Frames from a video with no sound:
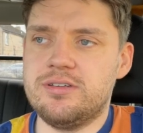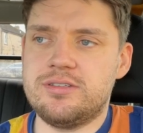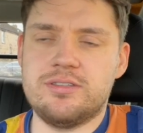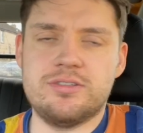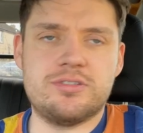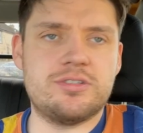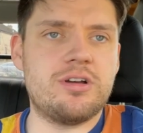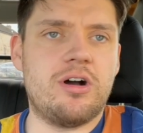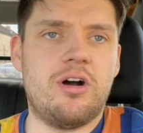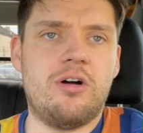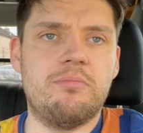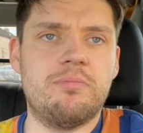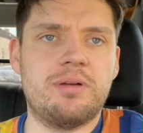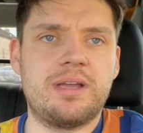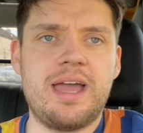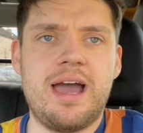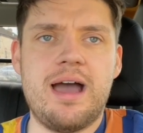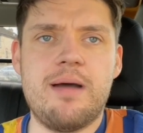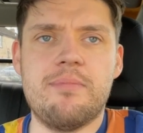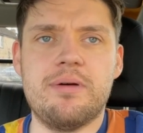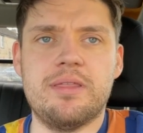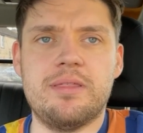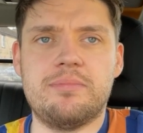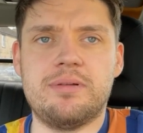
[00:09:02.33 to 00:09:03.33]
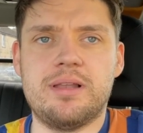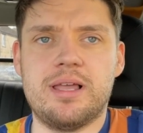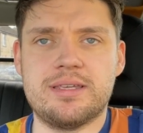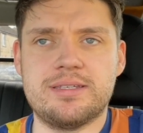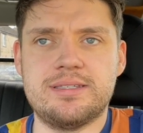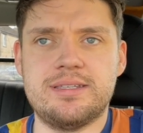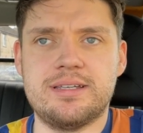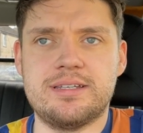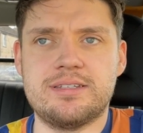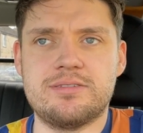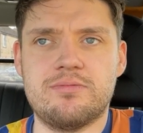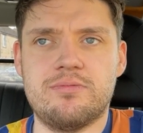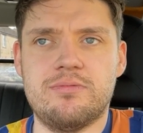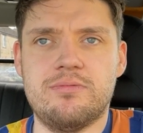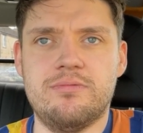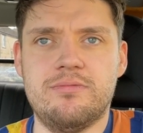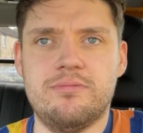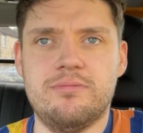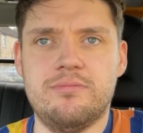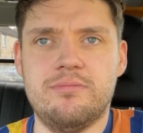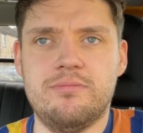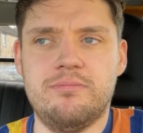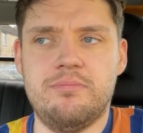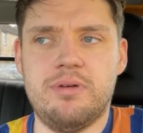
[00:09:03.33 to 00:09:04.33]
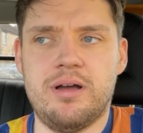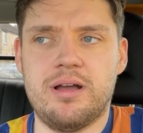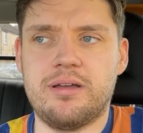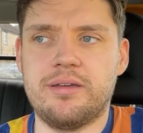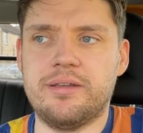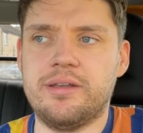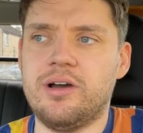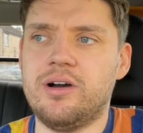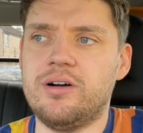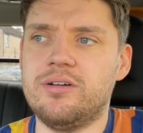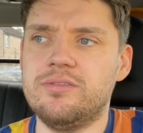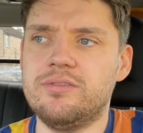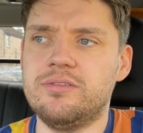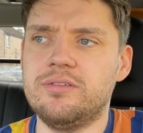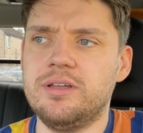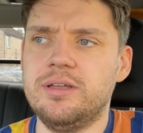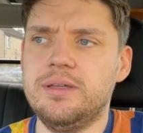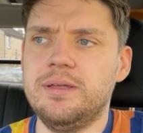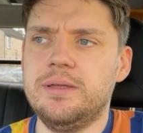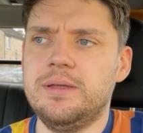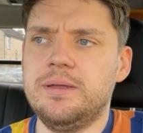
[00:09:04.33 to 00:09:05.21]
the top cap of the plastic's buggered off.